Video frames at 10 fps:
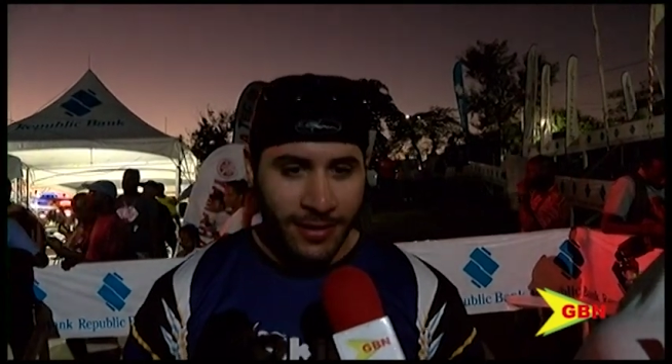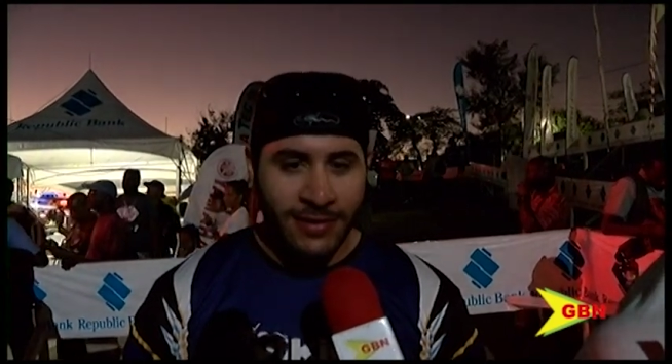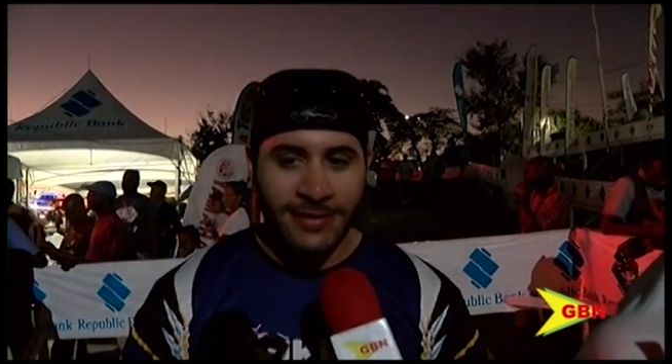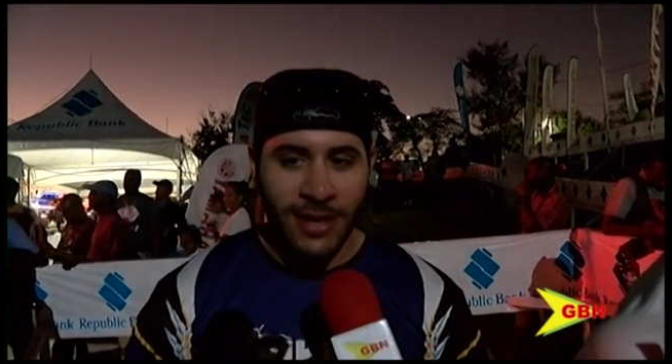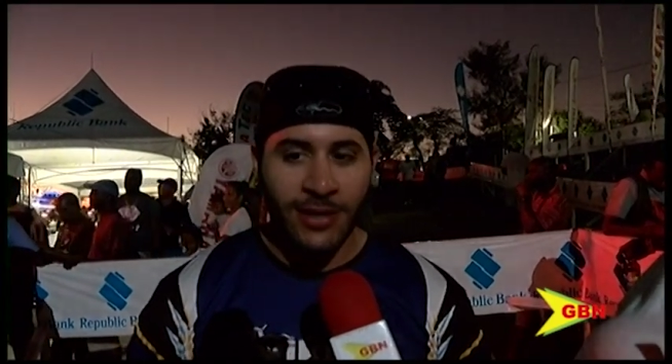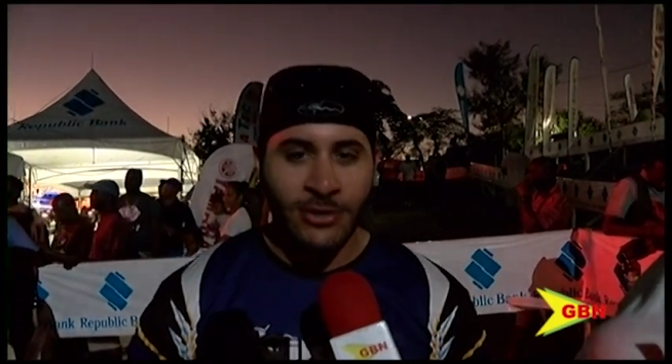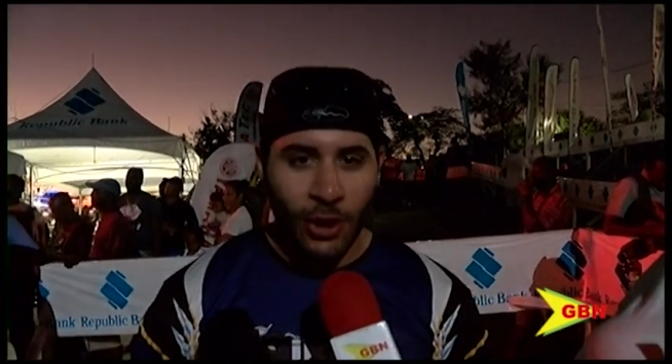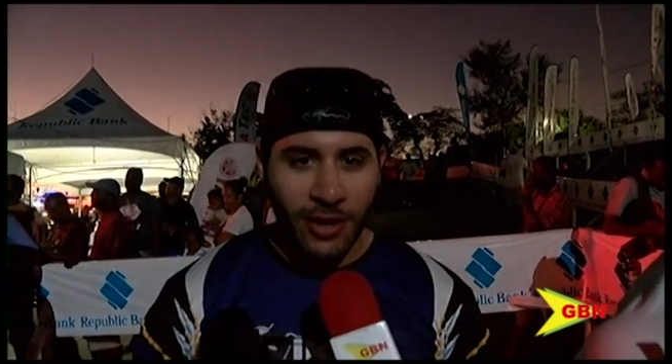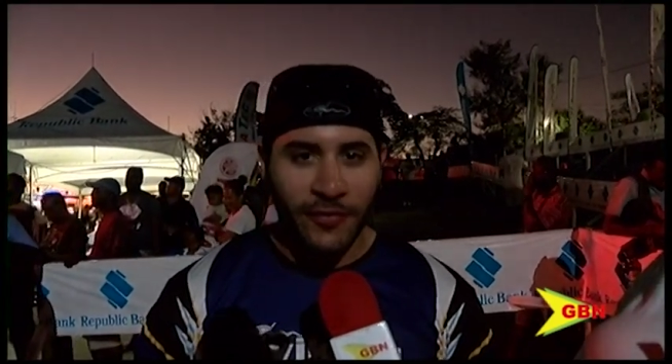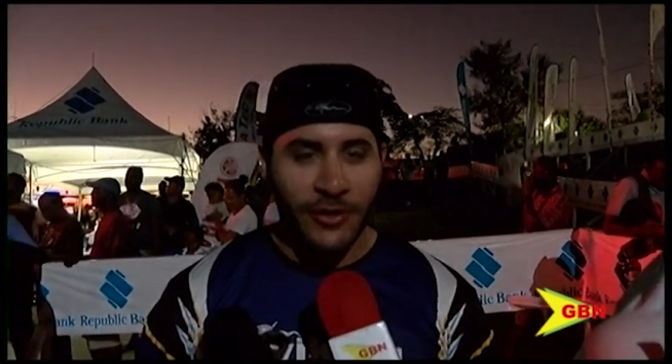still a
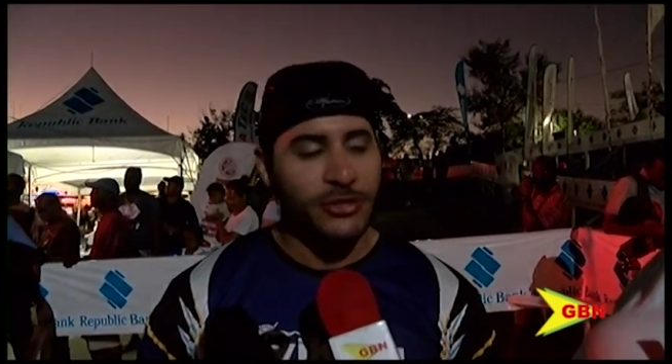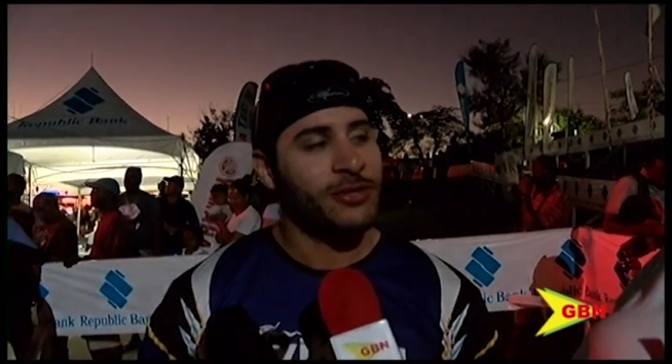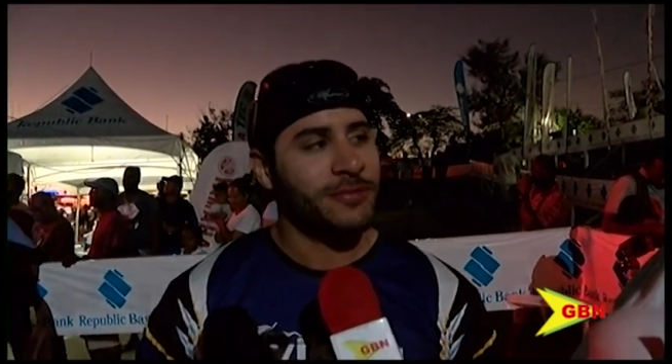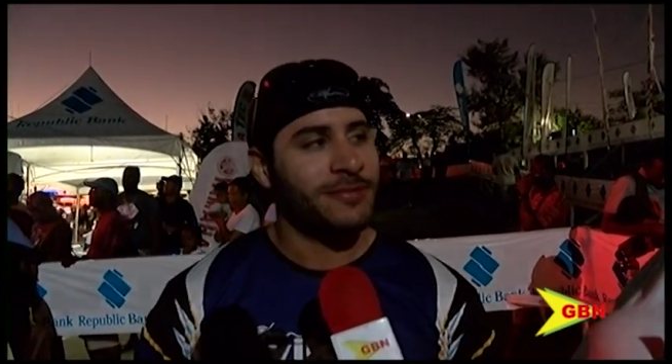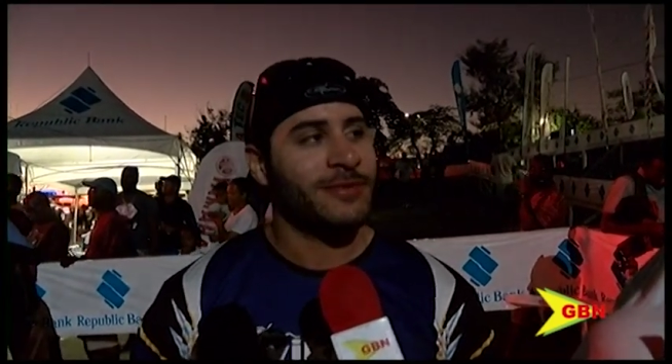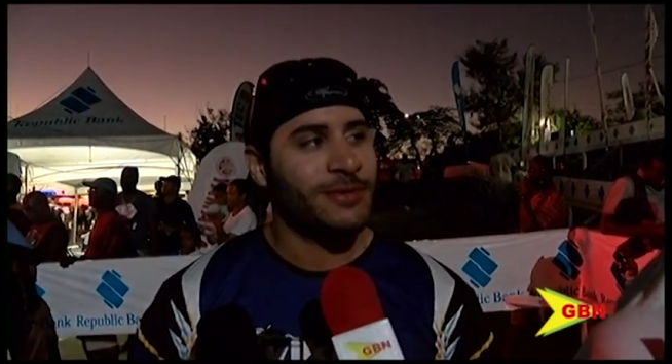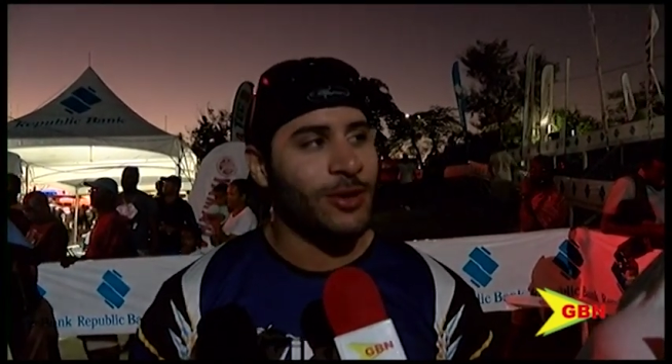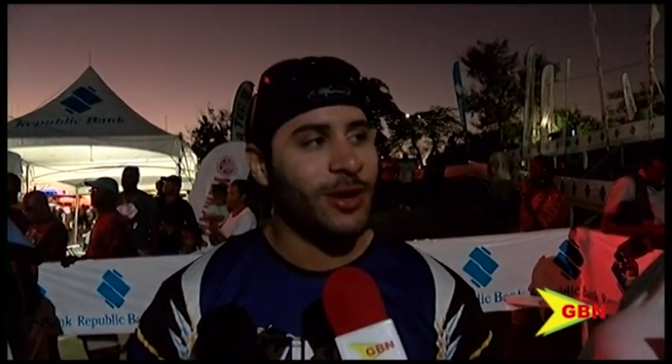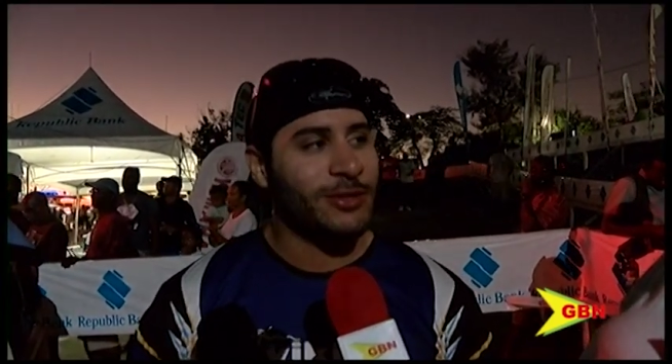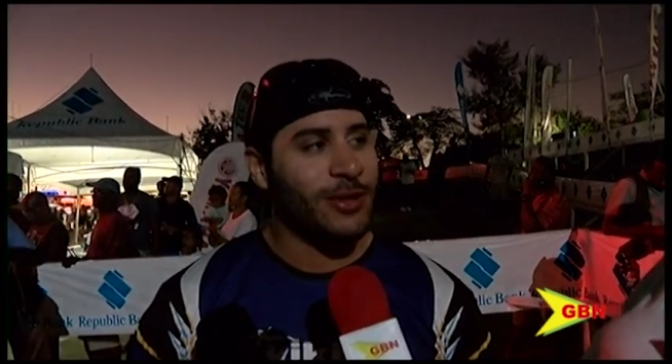solid fish.
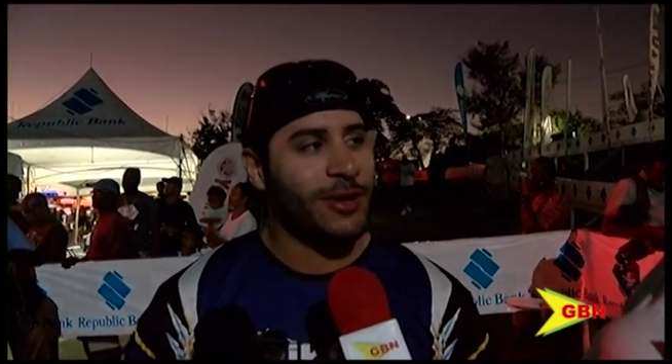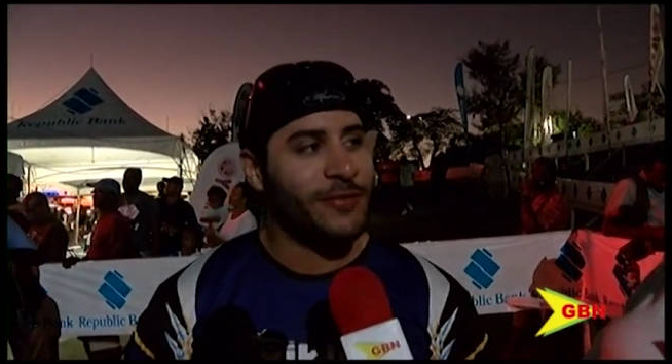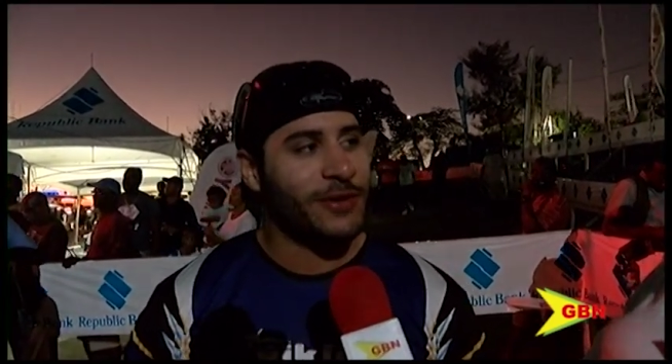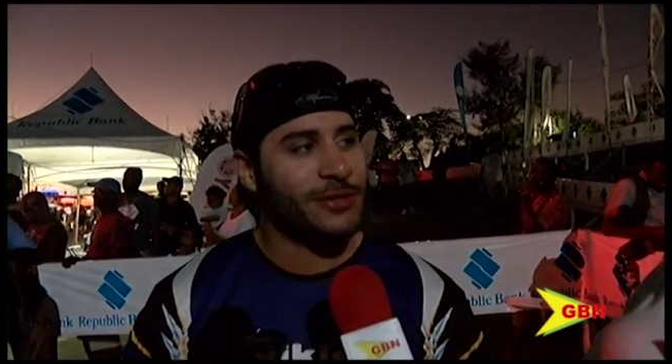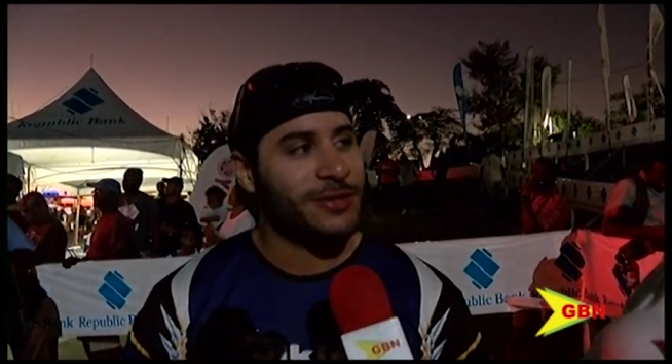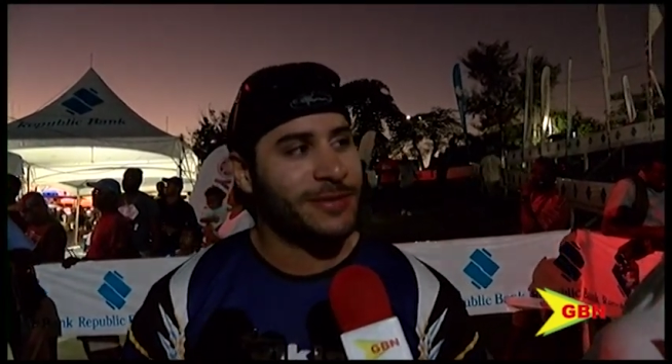Solid, solid fish.